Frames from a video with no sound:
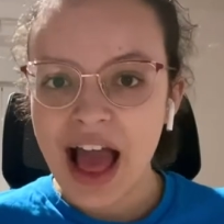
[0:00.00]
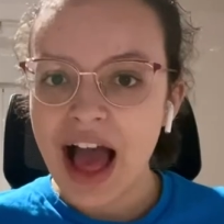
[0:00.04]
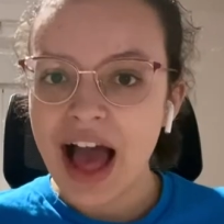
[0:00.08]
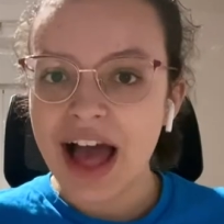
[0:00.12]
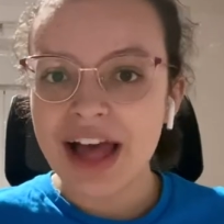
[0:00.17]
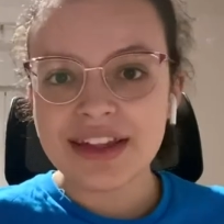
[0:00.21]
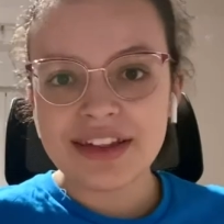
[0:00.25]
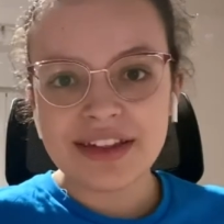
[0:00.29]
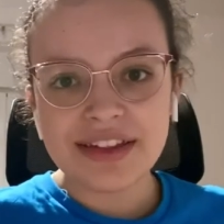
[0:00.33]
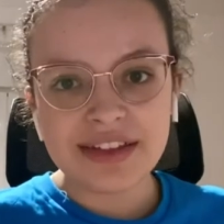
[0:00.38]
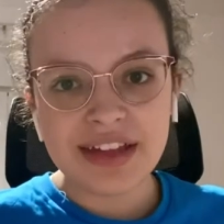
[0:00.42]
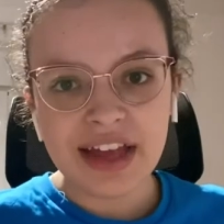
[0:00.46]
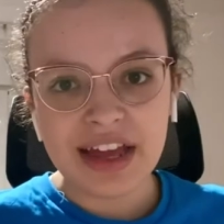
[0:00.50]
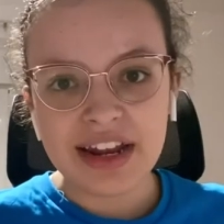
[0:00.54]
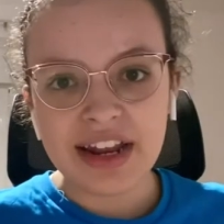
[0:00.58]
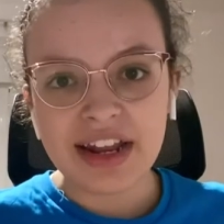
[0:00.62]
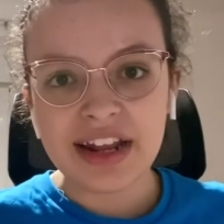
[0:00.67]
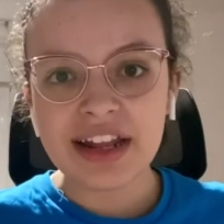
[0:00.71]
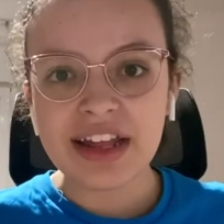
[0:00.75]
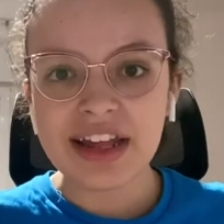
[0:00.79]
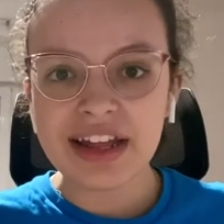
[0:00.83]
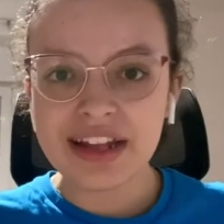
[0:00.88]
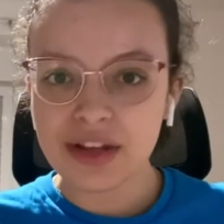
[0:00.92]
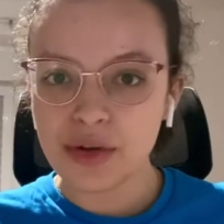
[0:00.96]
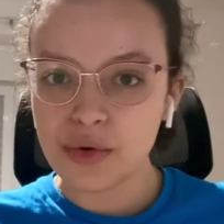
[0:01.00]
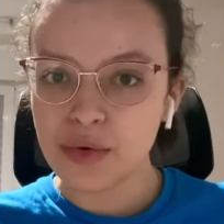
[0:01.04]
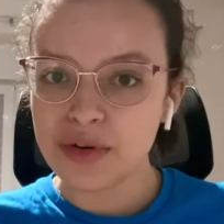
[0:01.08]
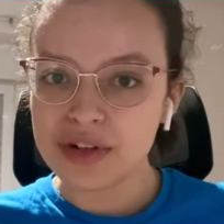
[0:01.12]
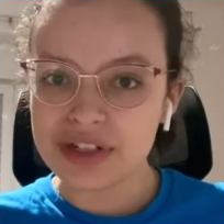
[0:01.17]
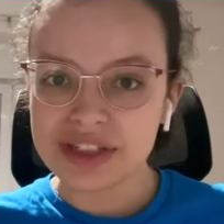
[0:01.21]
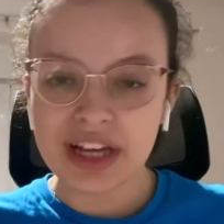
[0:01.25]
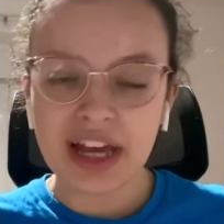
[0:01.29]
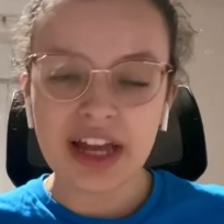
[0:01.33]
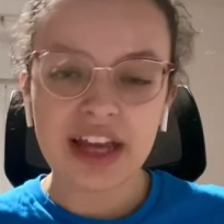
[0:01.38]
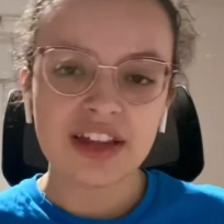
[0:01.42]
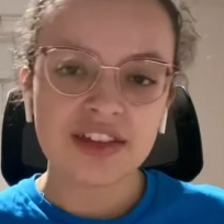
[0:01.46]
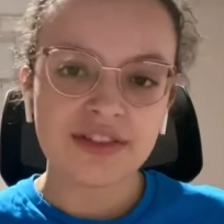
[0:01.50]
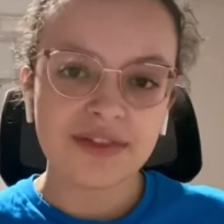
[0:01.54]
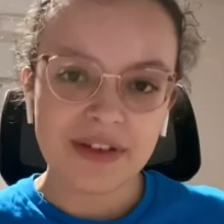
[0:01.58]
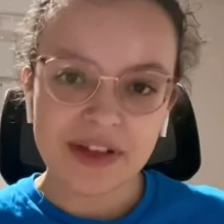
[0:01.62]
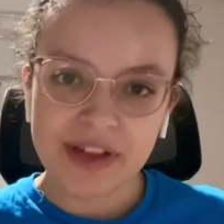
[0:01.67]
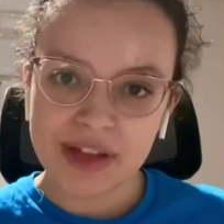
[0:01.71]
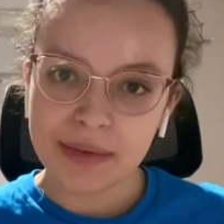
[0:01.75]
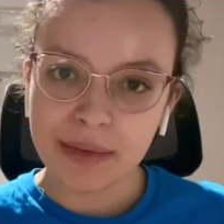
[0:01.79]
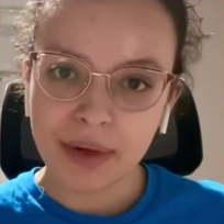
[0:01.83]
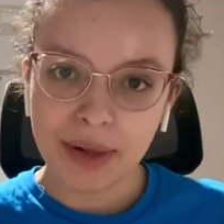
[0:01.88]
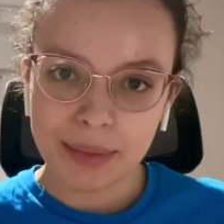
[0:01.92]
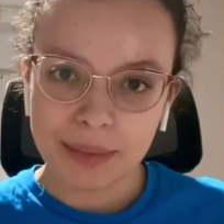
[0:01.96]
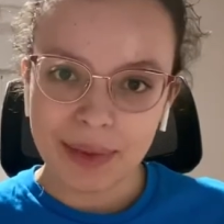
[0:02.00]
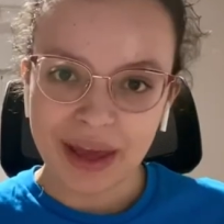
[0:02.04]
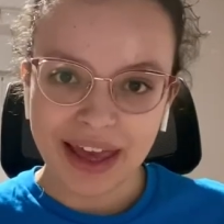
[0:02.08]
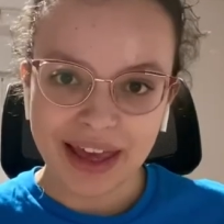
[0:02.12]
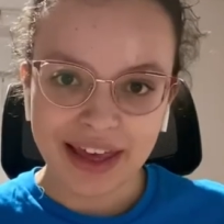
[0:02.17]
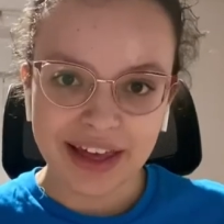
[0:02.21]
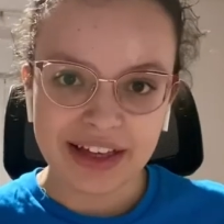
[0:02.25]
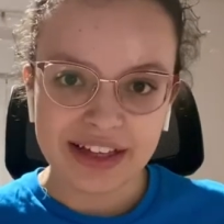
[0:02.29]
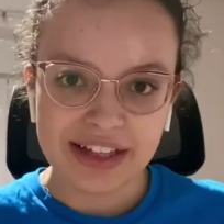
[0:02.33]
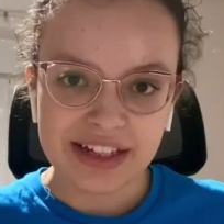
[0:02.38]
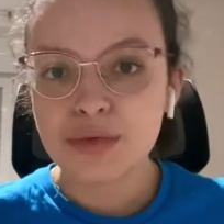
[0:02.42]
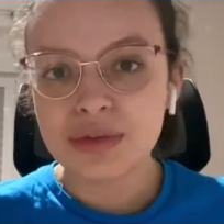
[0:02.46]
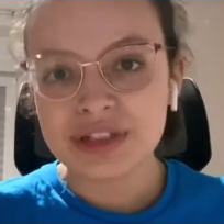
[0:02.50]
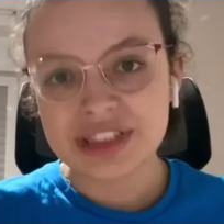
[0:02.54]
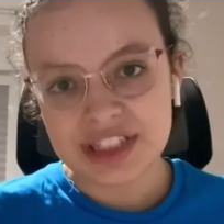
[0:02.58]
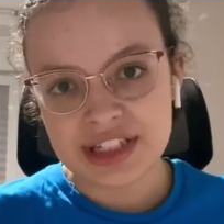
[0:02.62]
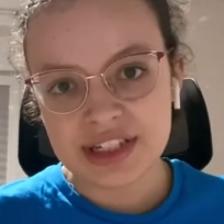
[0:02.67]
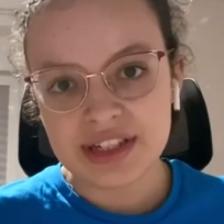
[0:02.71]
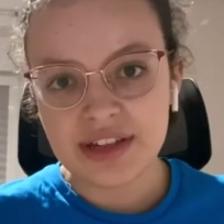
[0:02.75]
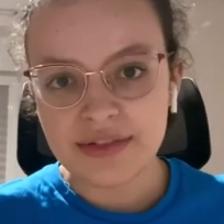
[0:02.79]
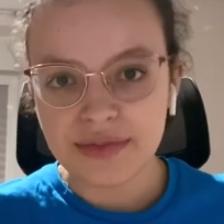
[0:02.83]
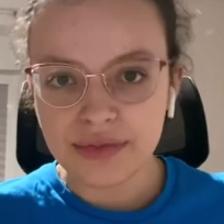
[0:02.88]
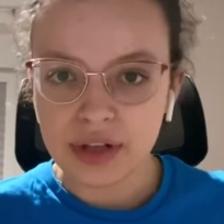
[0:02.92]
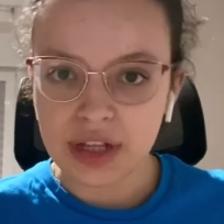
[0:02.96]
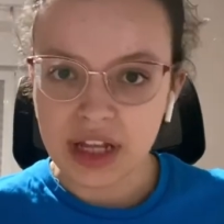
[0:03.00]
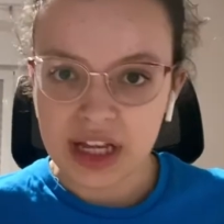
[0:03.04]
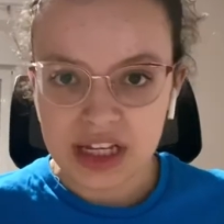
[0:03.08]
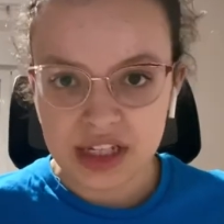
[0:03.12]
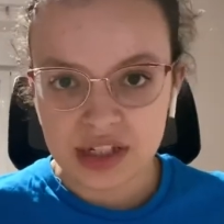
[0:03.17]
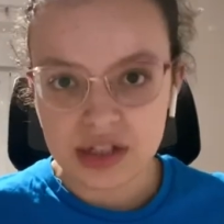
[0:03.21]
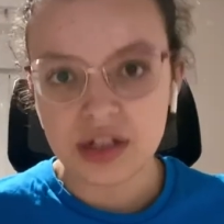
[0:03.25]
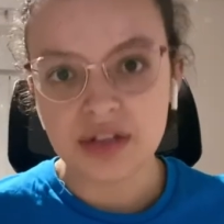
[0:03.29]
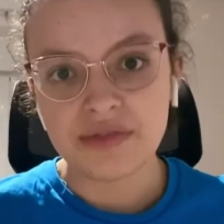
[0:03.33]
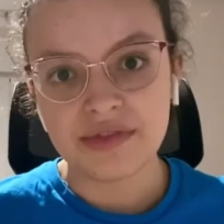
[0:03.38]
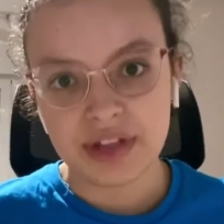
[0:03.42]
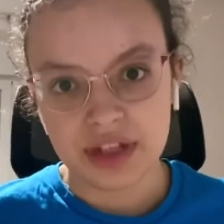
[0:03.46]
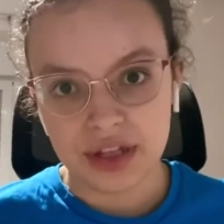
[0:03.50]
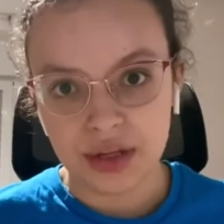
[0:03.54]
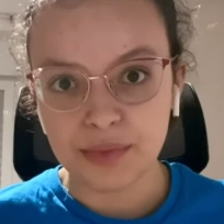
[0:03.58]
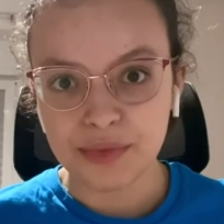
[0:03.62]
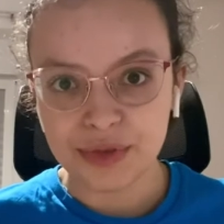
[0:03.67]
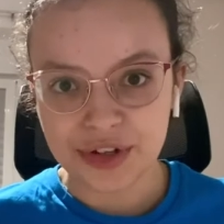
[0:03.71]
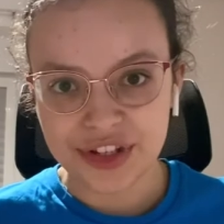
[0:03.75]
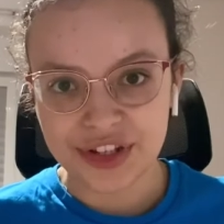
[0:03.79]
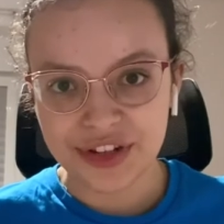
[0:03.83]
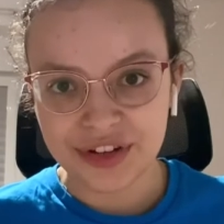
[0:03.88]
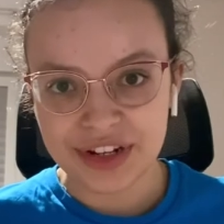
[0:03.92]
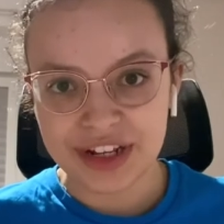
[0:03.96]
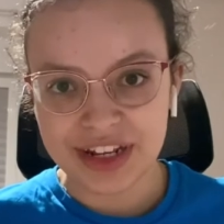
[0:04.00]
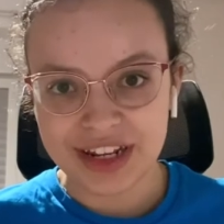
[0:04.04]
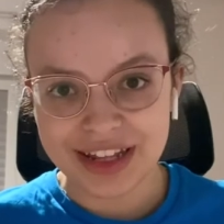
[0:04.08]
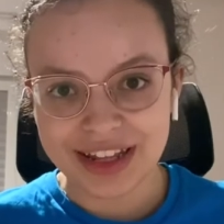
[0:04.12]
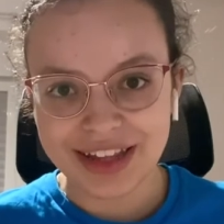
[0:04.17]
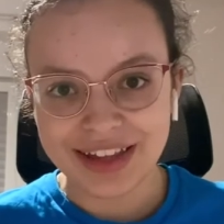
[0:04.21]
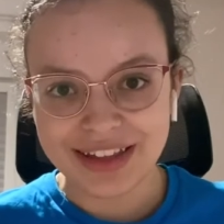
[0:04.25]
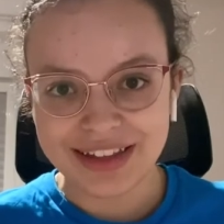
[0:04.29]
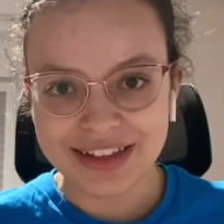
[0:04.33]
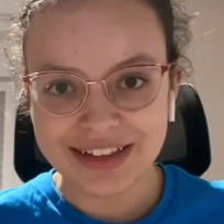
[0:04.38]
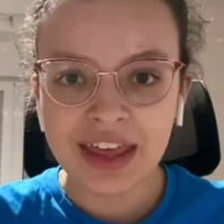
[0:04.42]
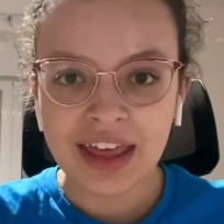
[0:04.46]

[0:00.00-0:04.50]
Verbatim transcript: As stated in the World Science Festival page, which is the foundation of this opportunity,